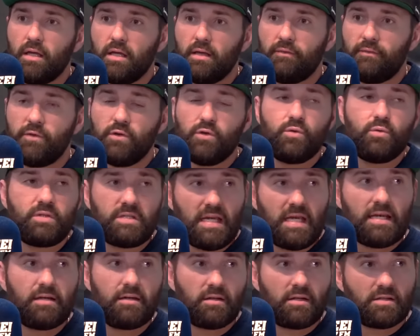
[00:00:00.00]
if you
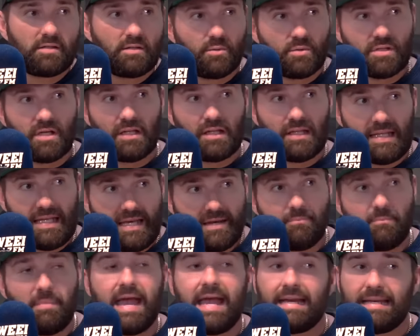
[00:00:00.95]
didn't, because it was a
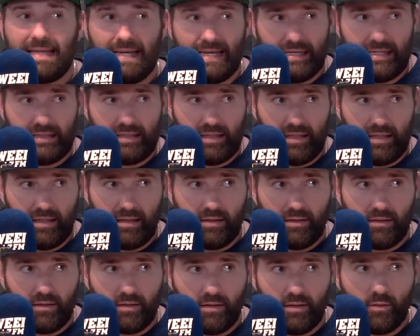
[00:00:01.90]
league mandated thing,